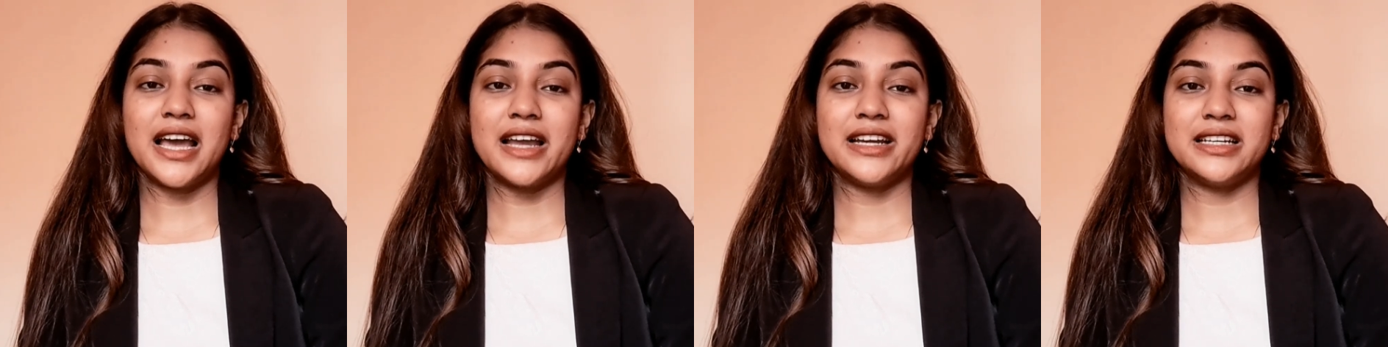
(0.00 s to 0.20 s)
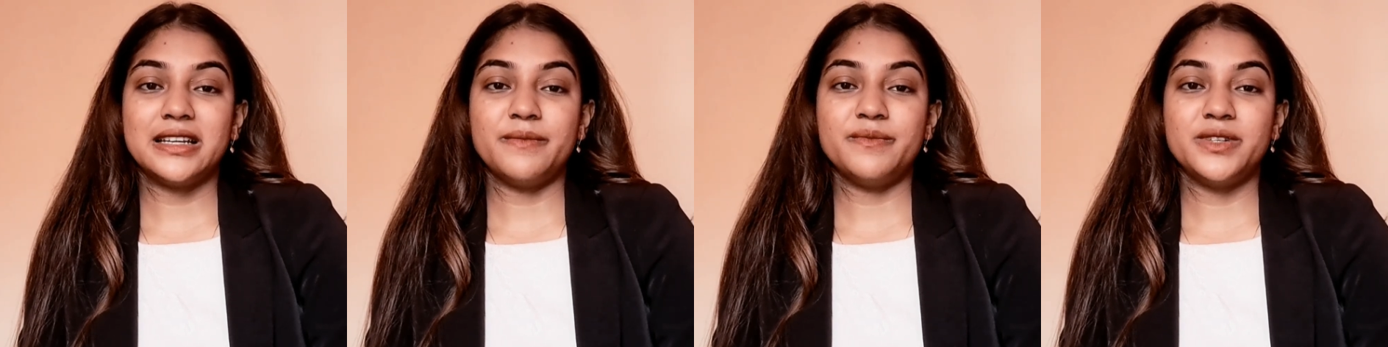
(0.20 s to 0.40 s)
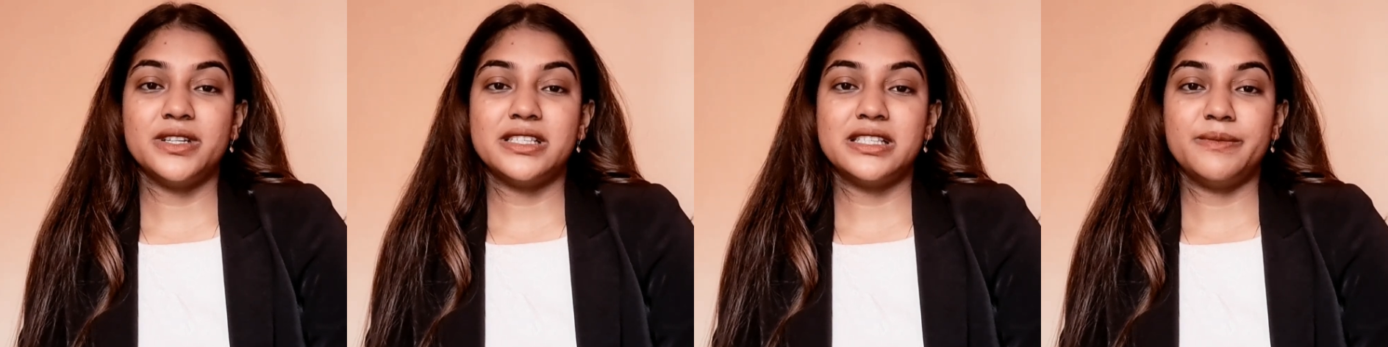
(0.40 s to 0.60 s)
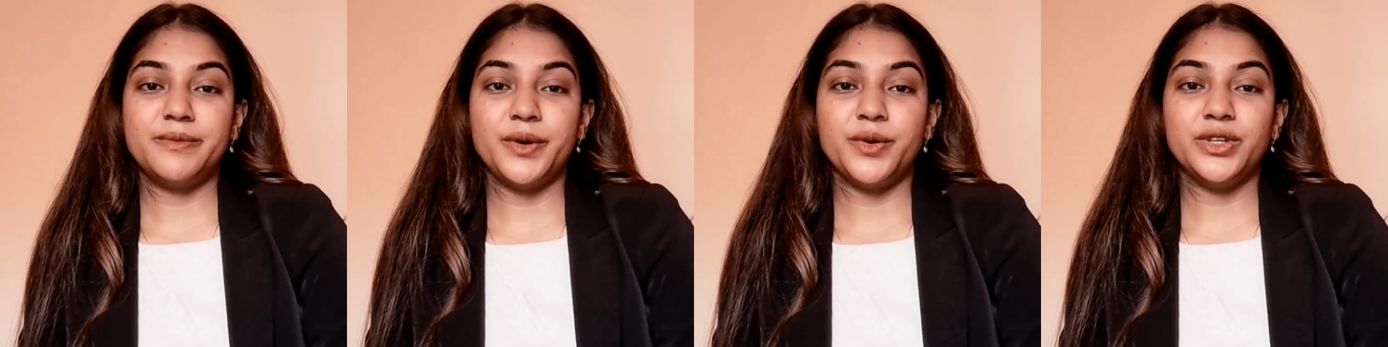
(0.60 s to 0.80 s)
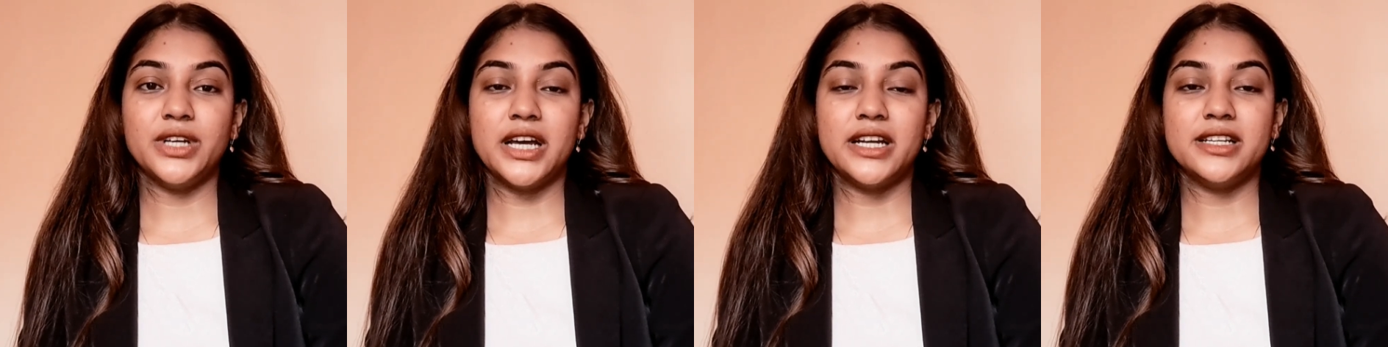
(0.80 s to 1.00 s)
item
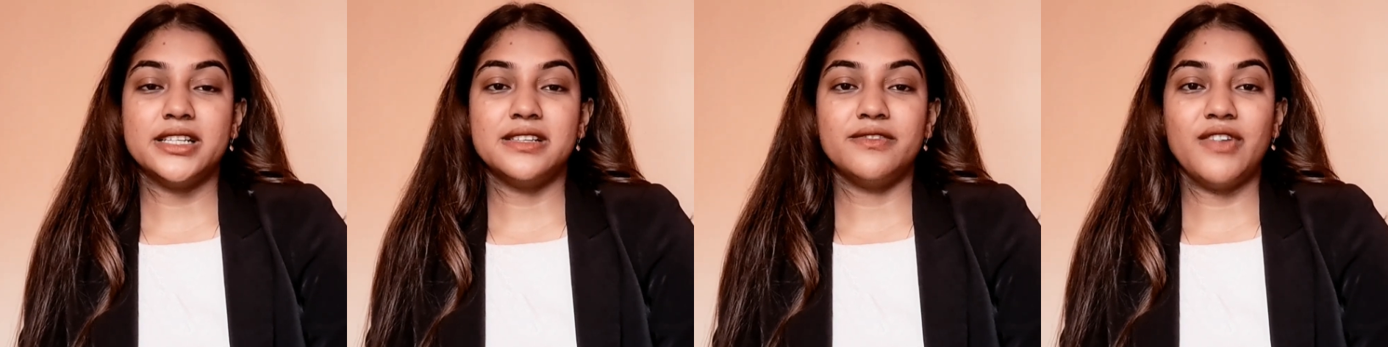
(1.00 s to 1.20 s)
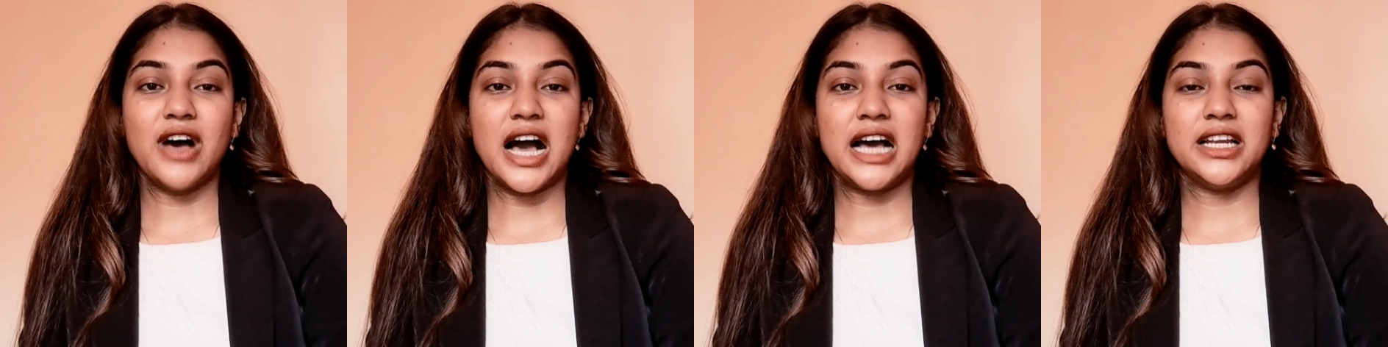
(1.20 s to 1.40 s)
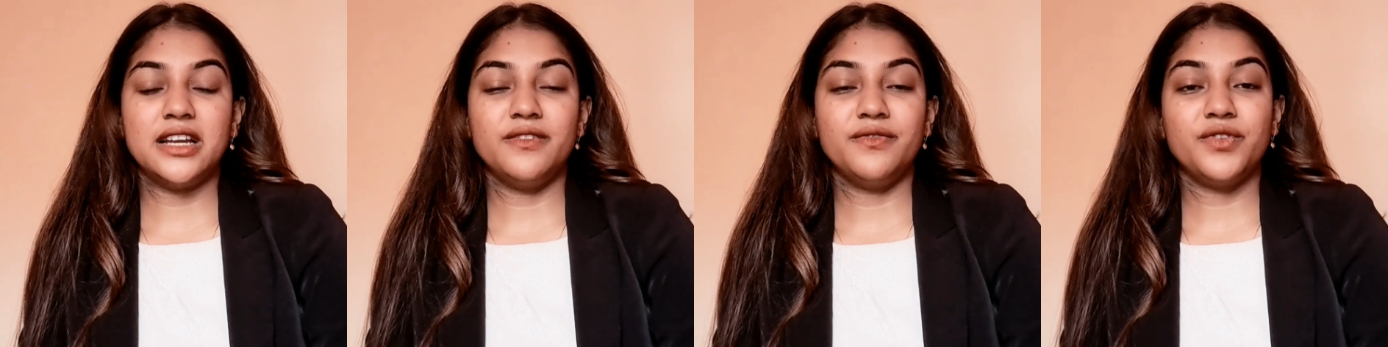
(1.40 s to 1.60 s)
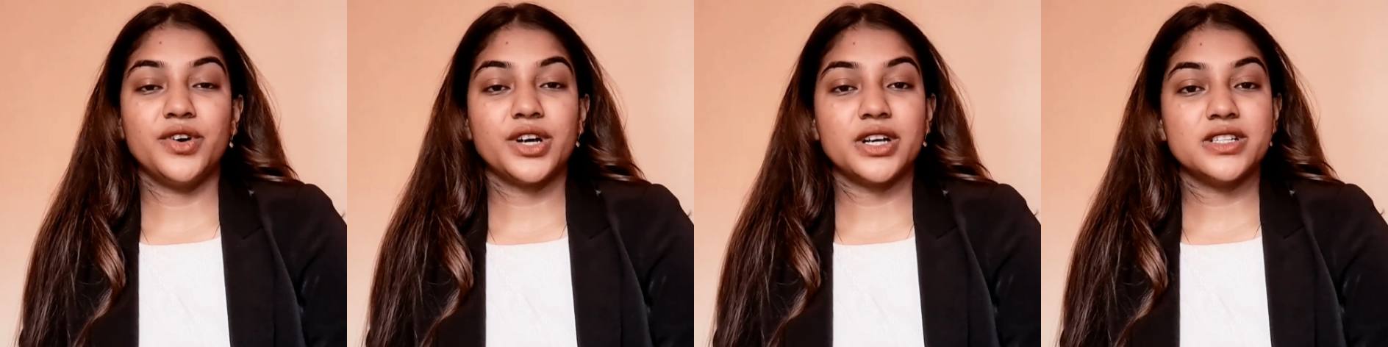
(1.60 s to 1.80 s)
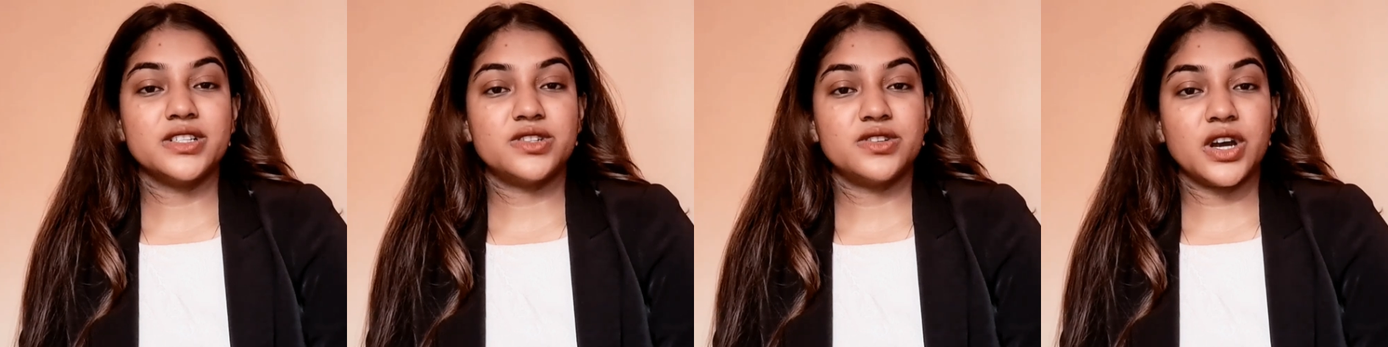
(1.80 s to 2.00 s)
dispute and is valid for
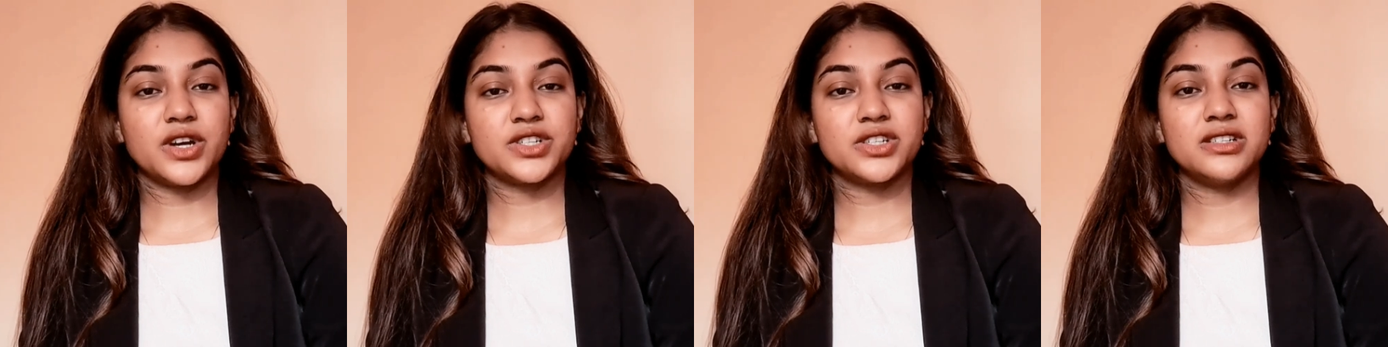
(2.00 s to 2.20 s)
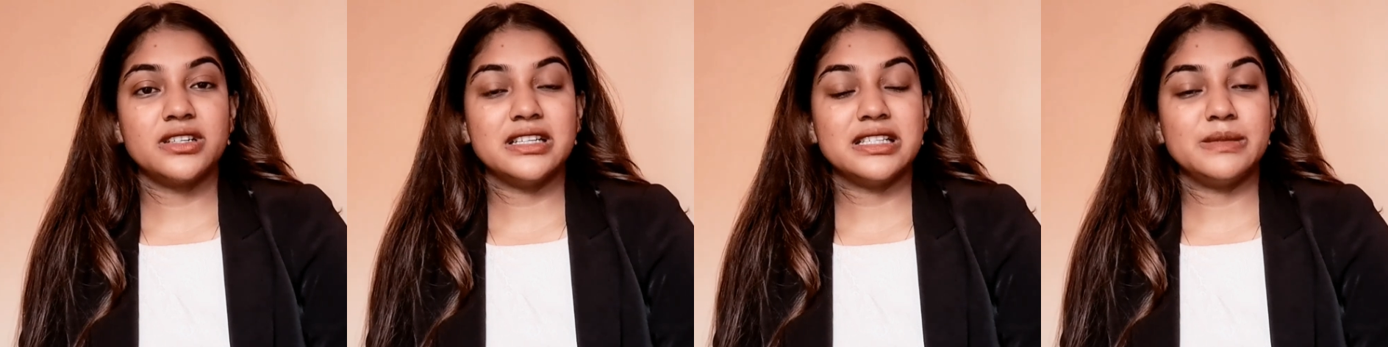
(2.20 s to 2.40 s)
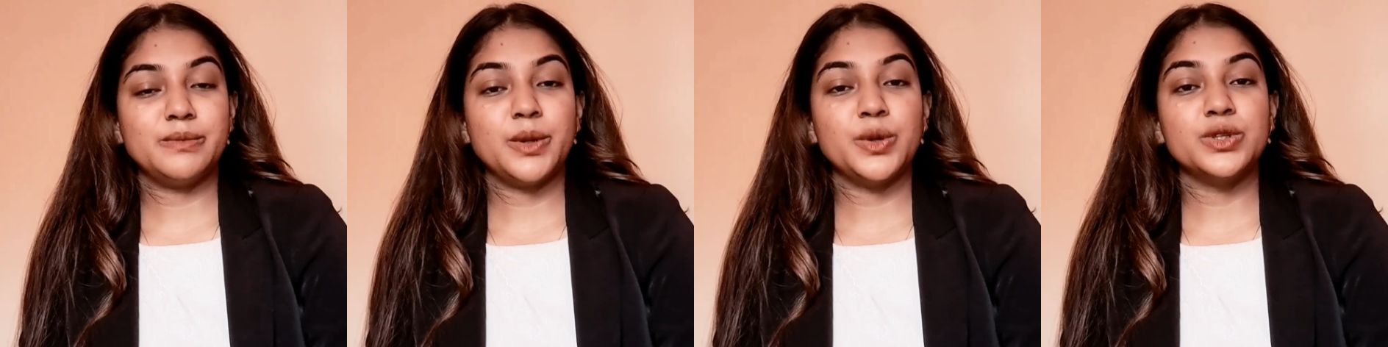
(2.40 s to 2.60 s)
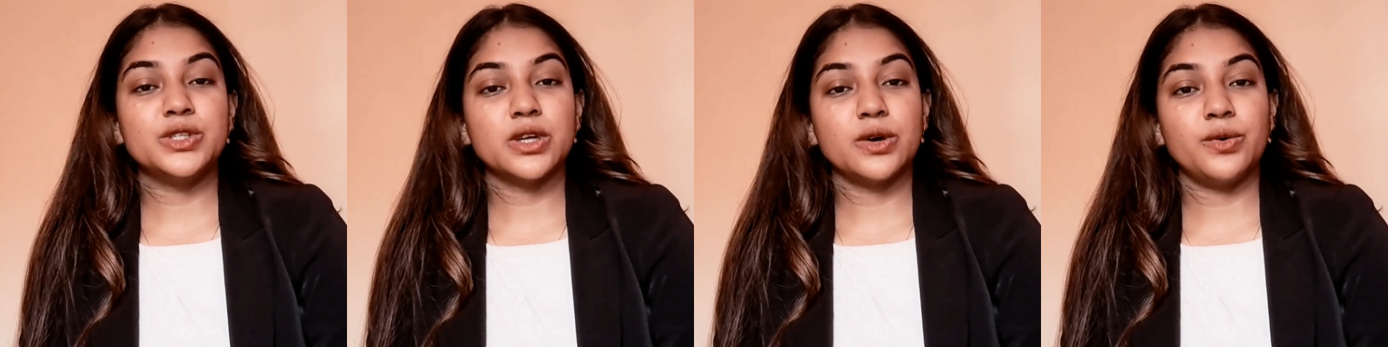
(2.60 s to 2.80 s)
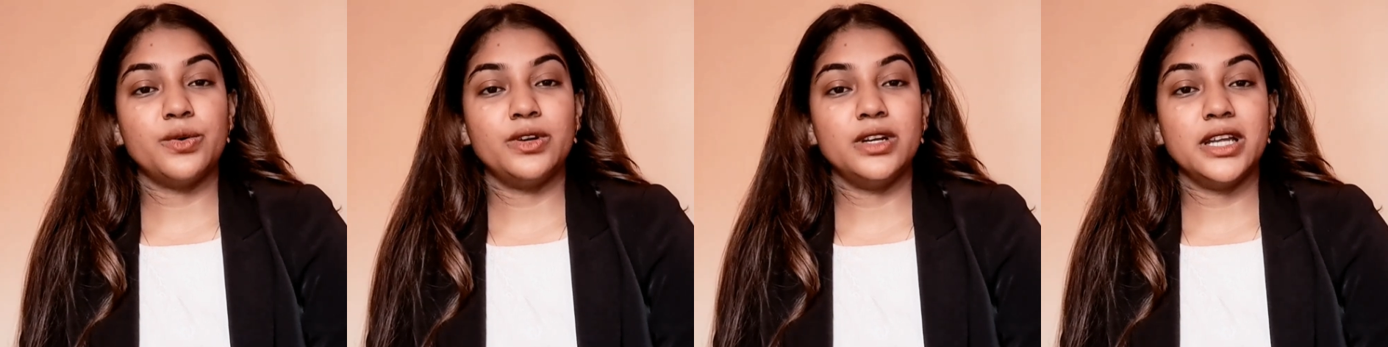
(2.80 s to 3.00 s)
construction disputes
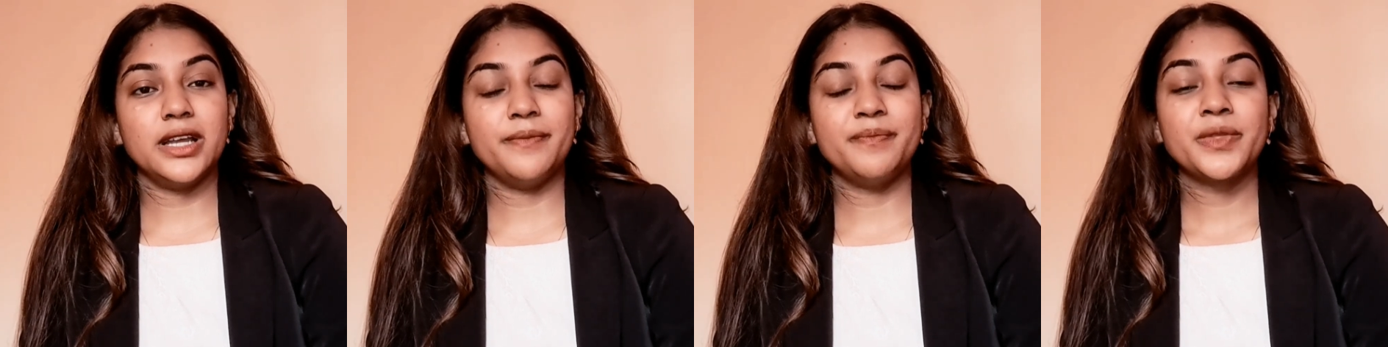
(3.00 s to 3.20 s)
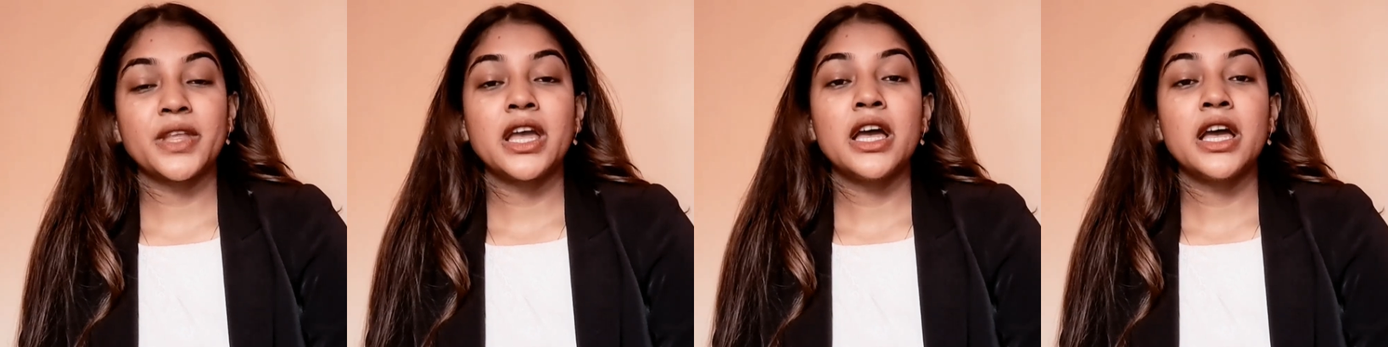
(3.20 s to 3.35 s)
only.